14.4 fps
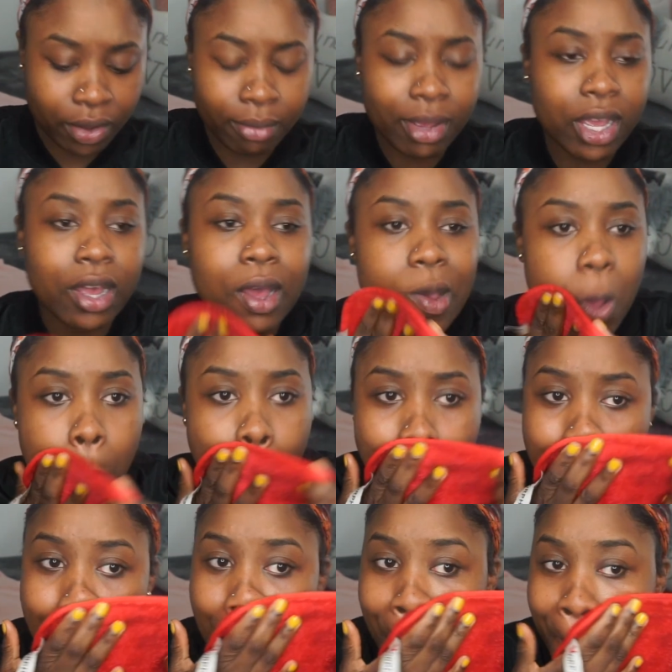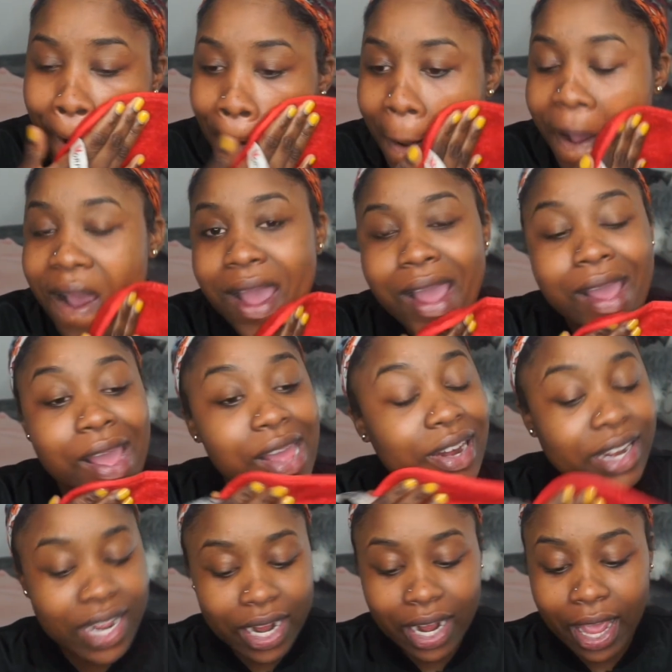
your makeup and then I